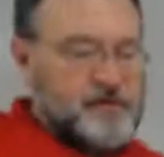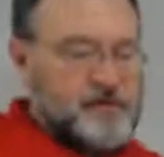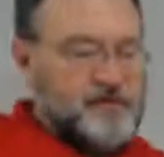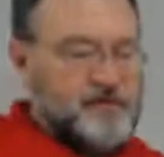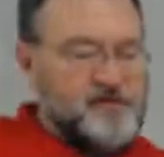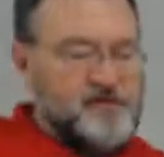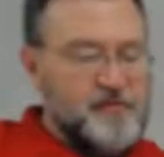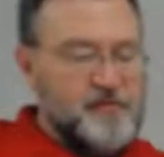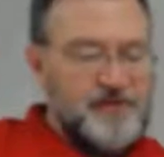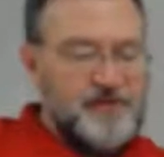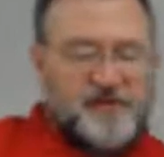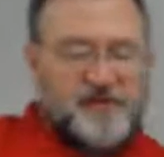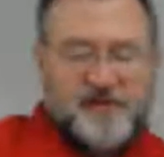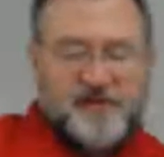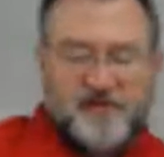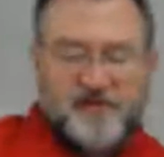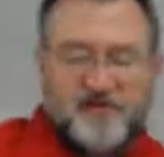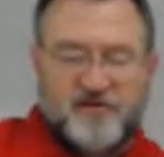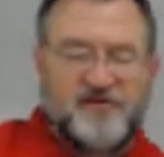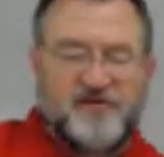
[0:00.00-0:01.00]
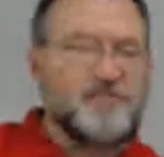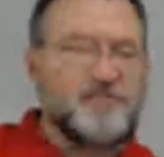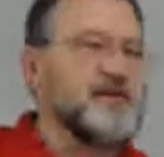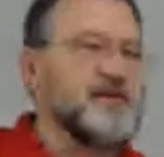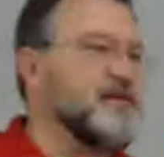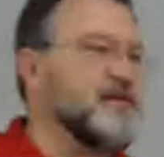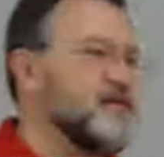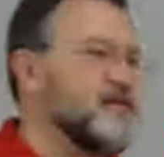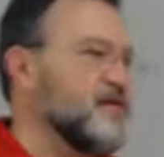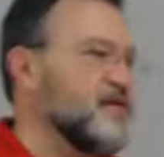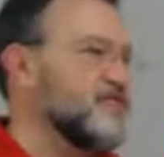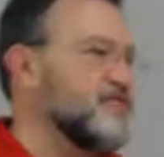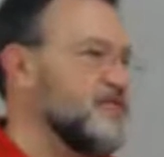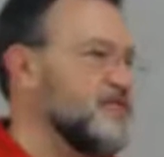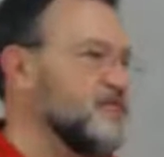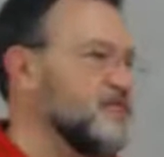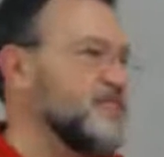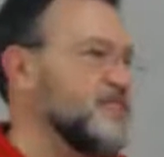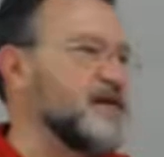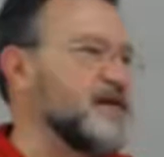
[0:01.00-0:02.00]
Now, some of these sections to me are
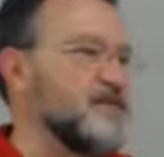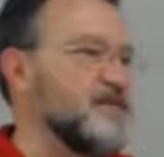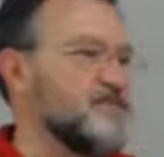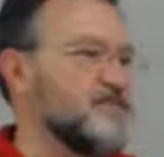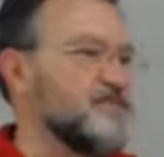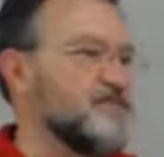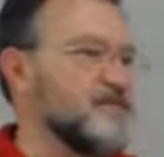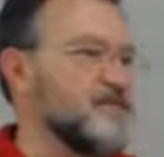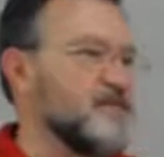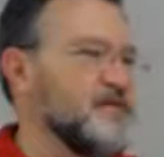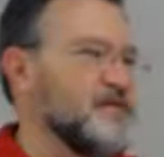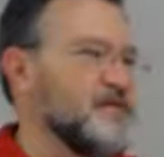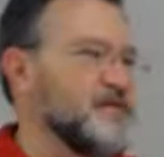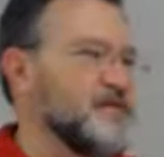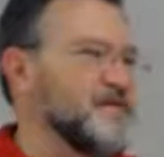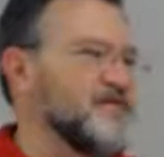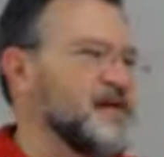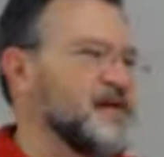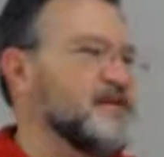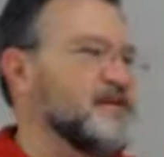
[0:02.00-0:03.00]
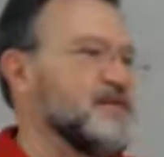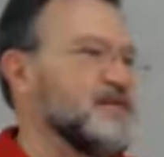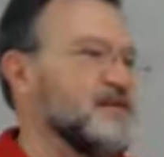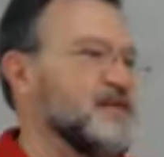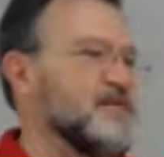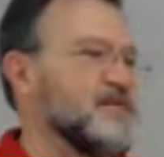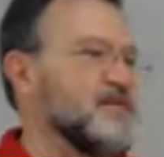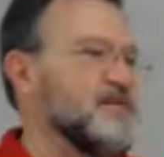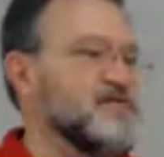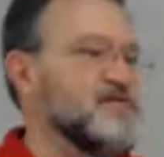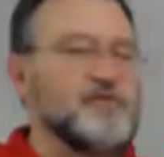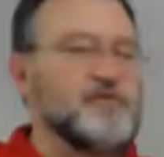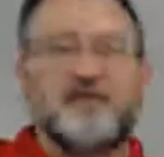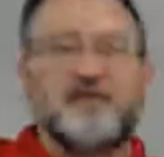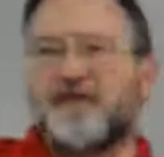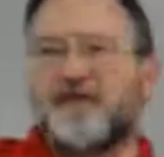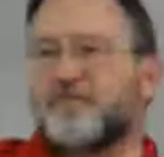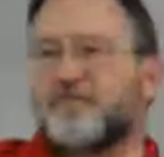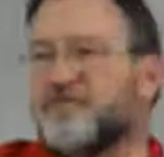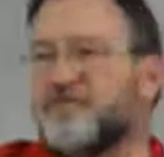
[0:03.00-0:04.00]
very repetitive, but it's kind of like
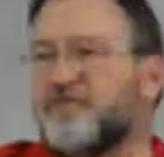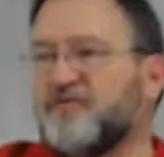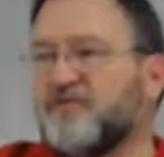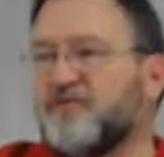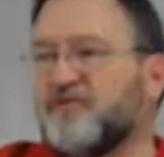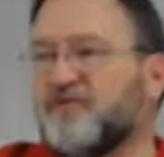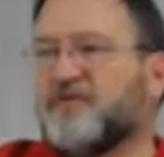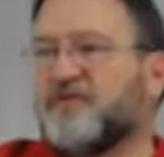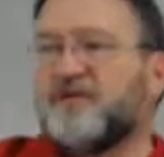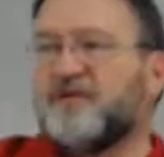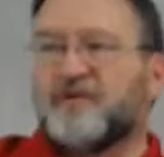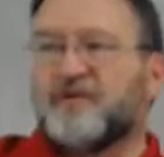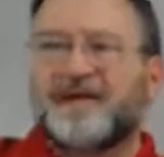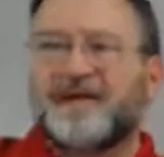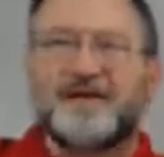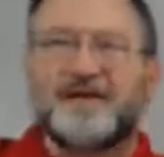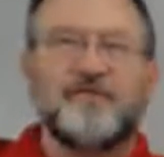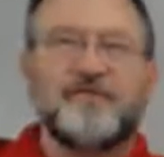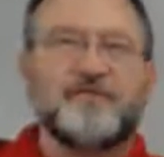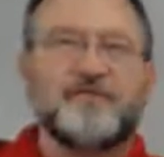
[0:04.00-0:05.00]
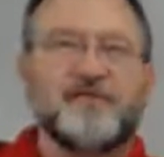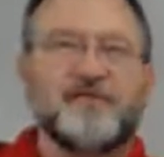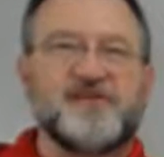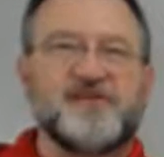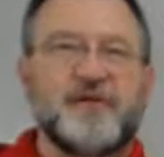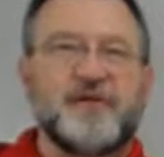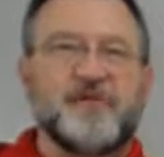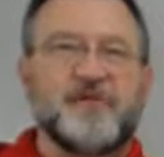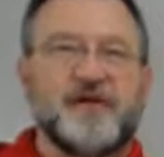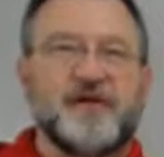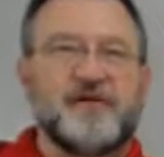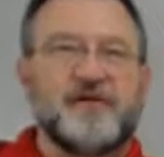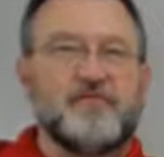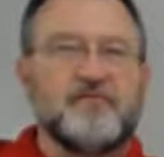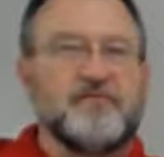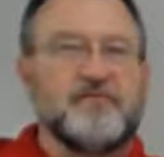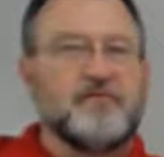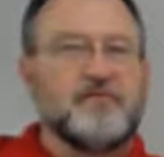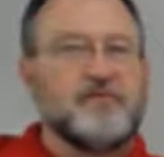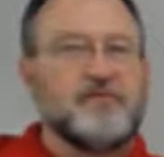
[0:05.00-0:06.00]
stoichiometry, kind of covering the same
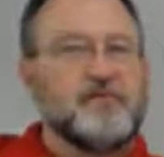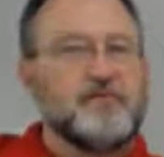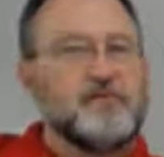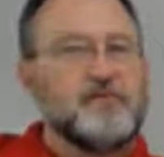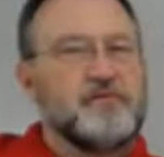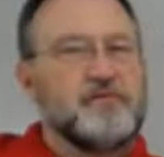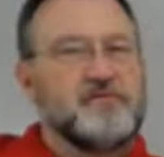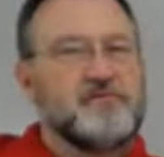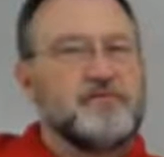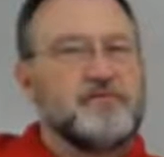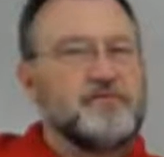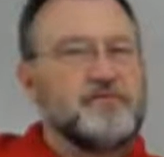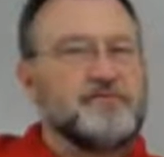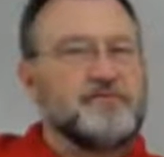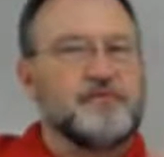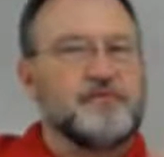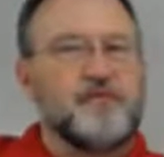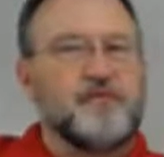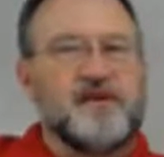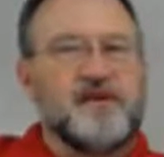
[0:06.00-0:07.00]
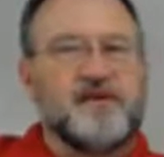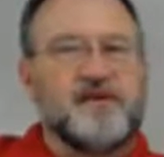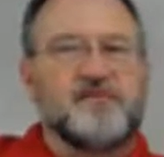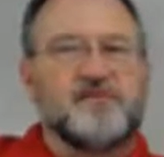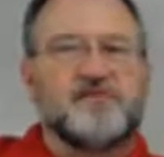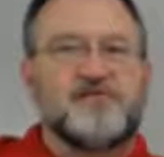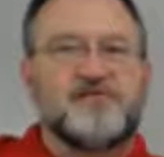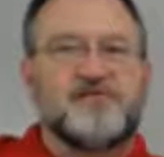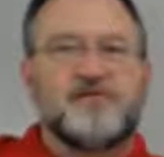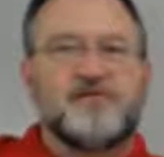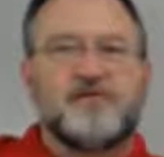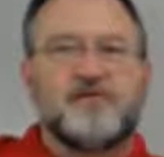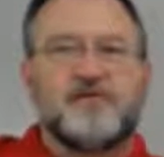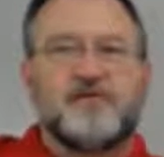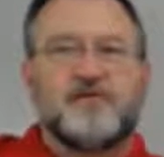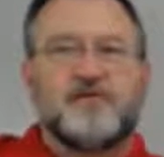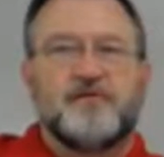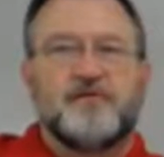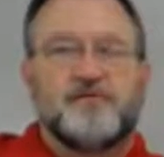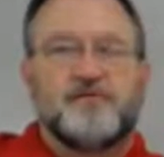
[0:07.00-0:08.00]
ground several different ways.
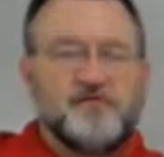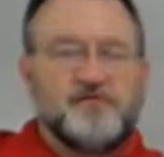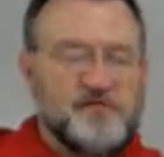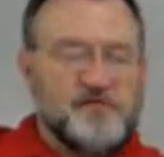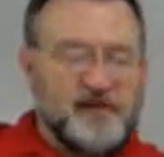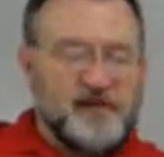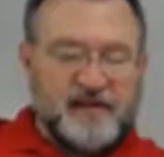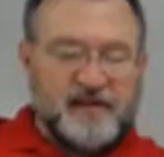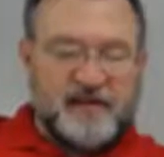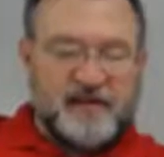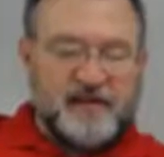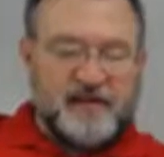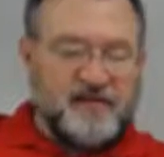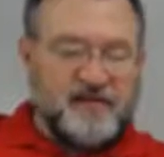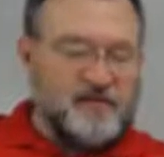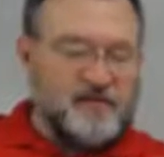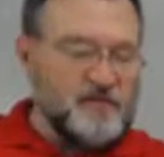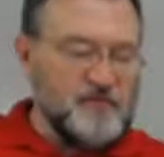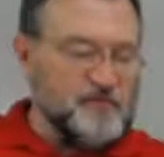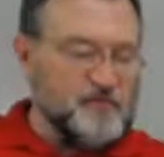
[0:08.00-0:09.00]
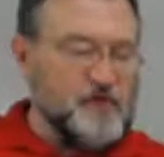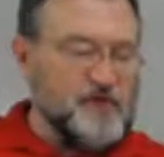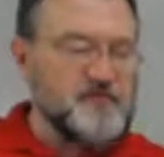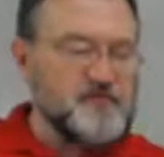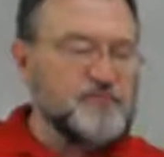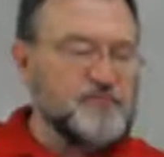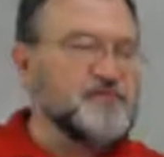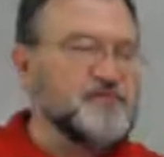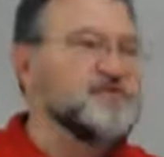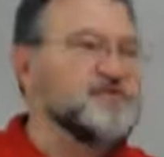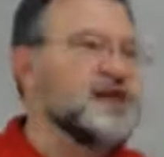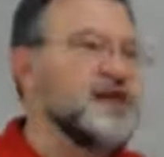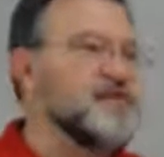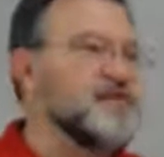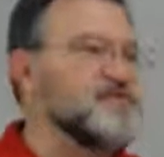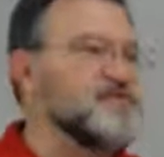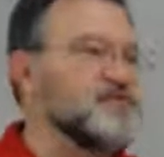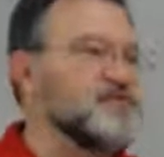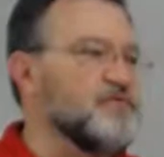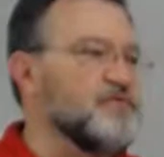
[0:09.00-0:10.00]
So we're just going to continue to press through the
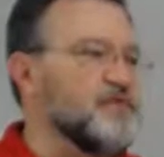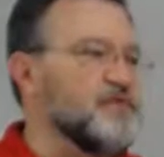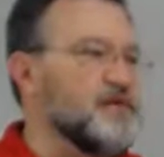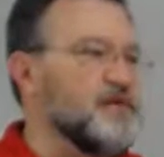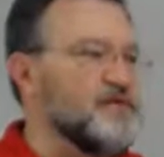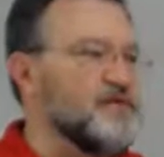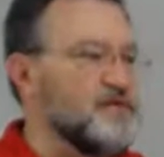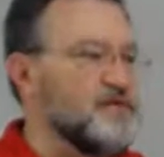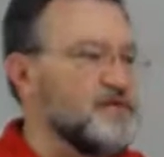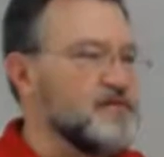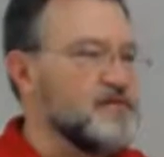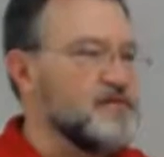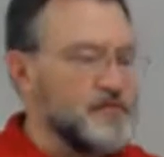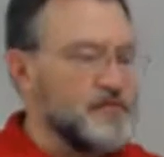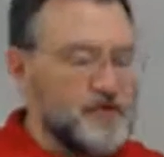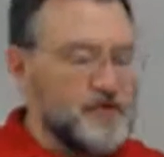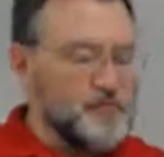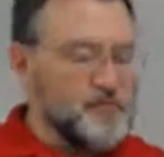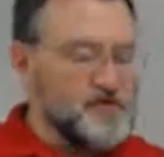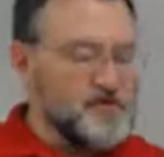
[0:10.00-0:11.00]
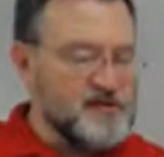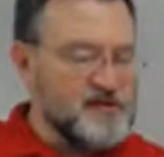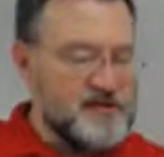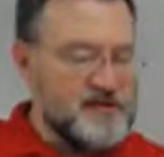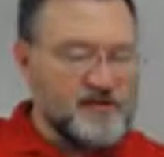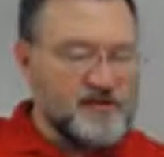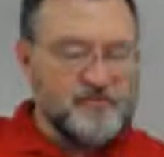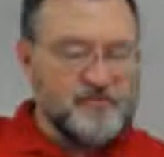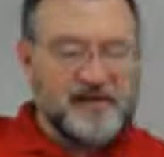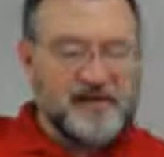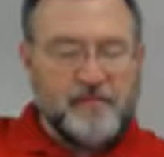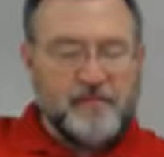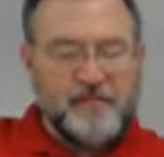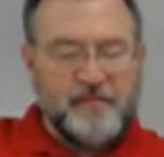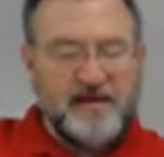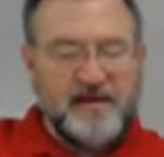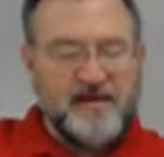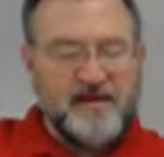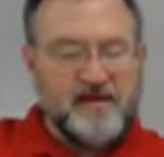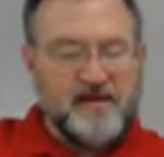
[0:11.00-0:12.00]
text and do the way that they're presenting it, but I
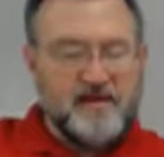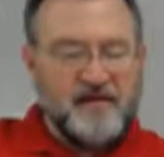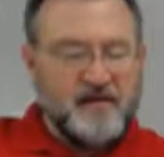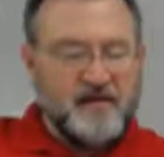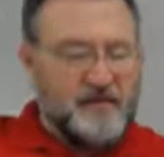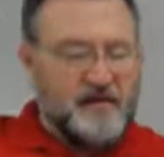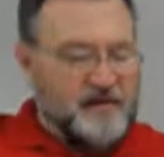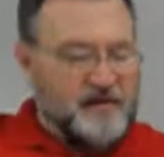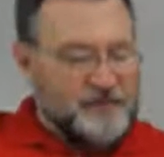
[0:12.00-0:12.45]
may,